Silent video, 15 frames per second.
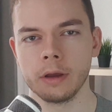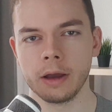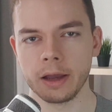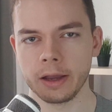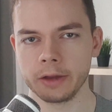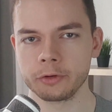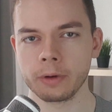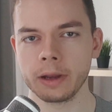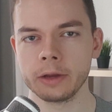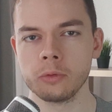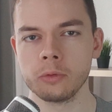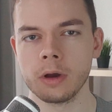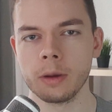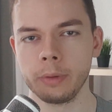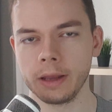I try to
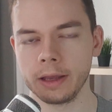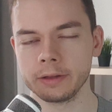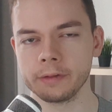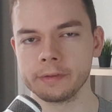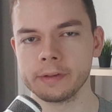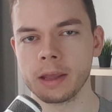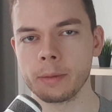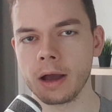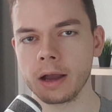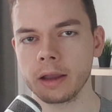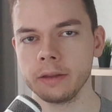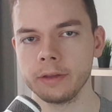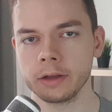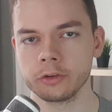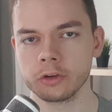apply the same
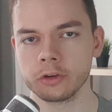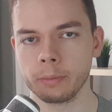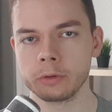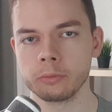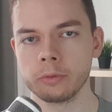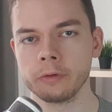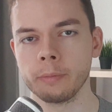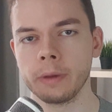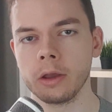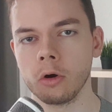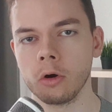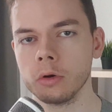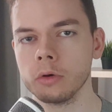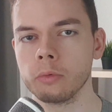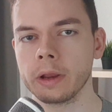architecture but with my
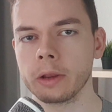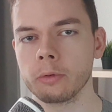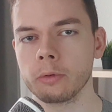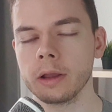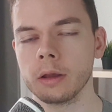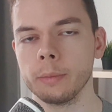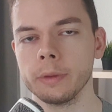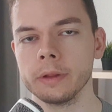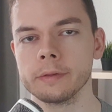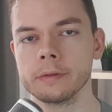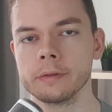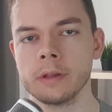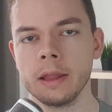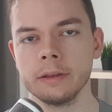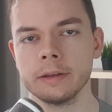own requirements
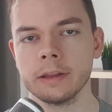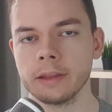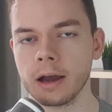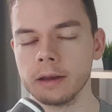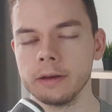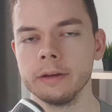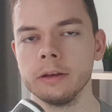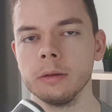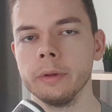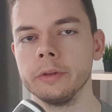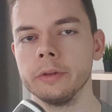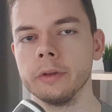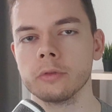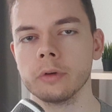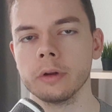that are a little bit
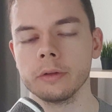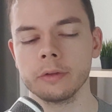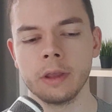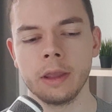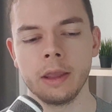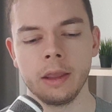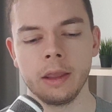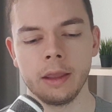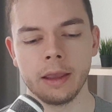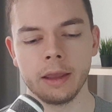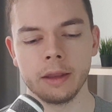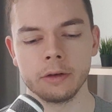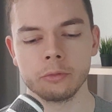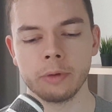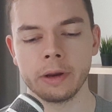different.
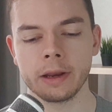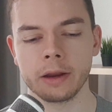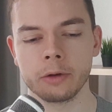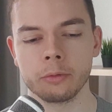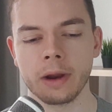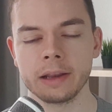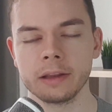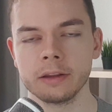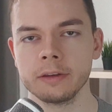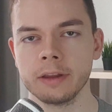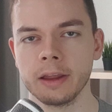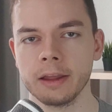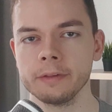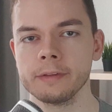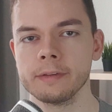And when I write
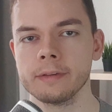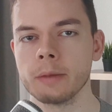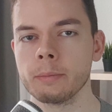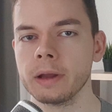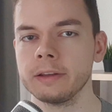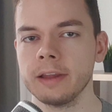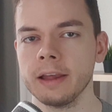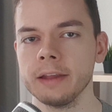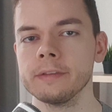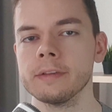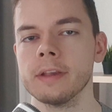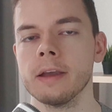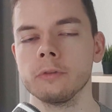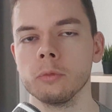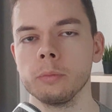tests, then my tests
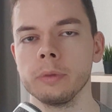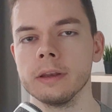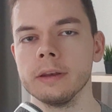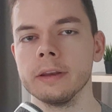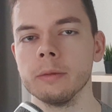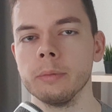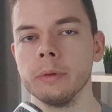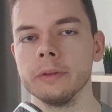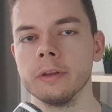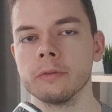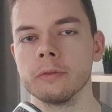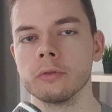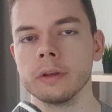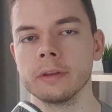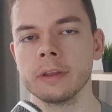have to be a little bit
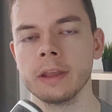different.